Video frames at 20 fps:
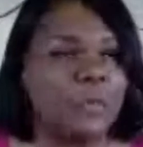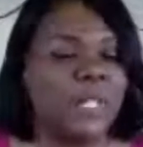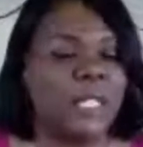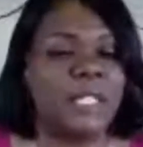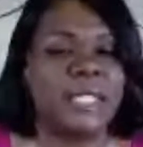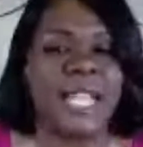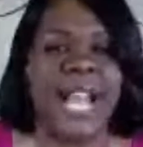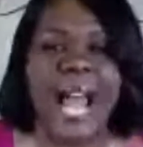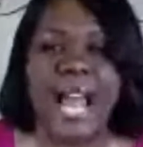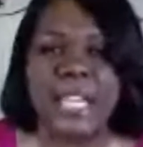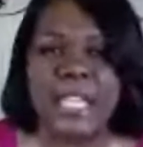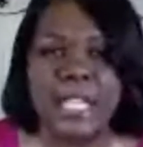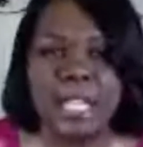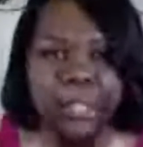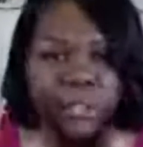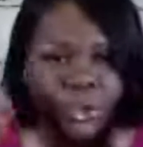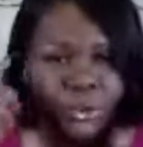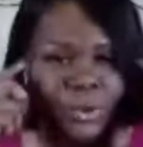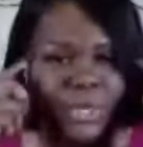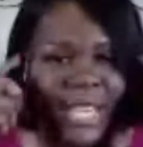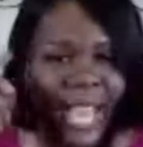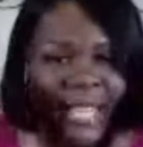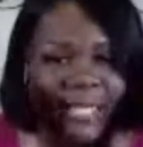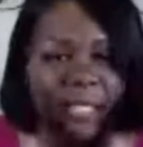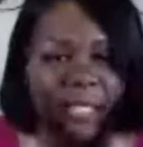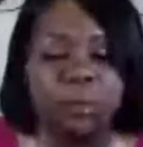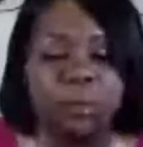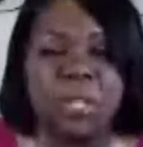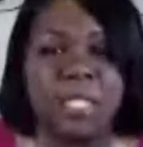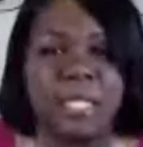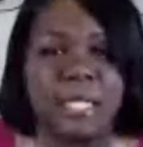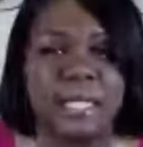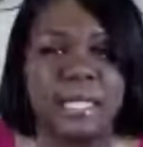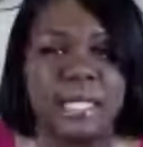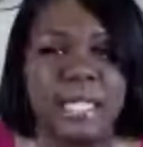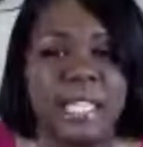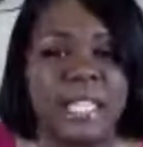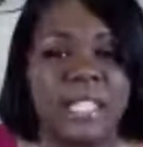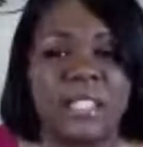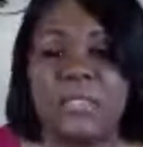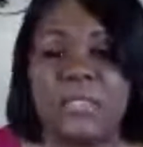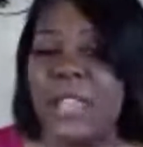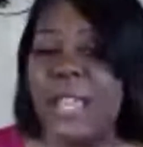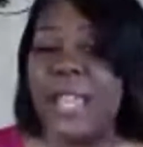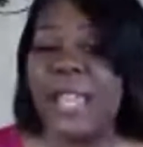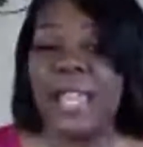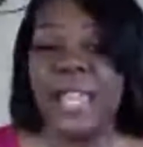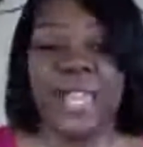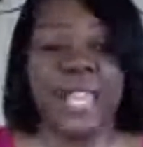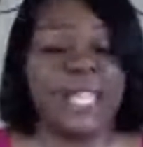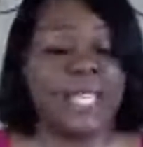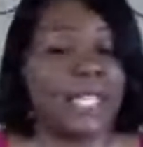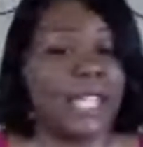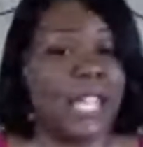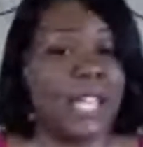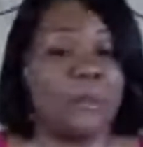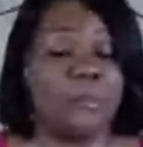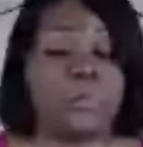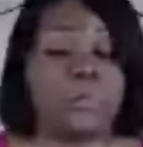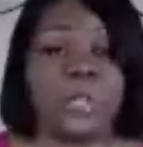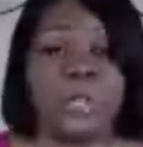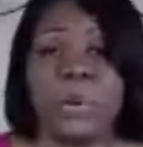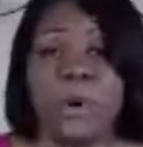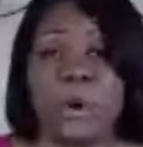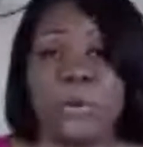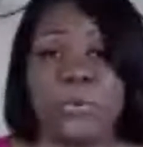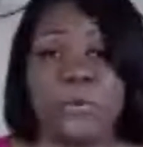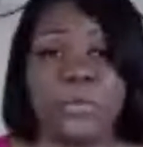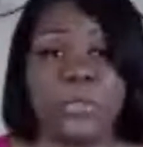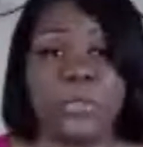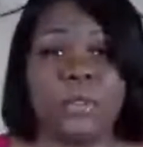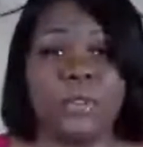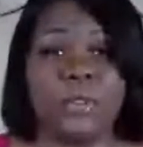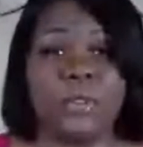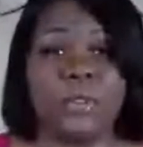Because I need you not to be deceived. It can't be both.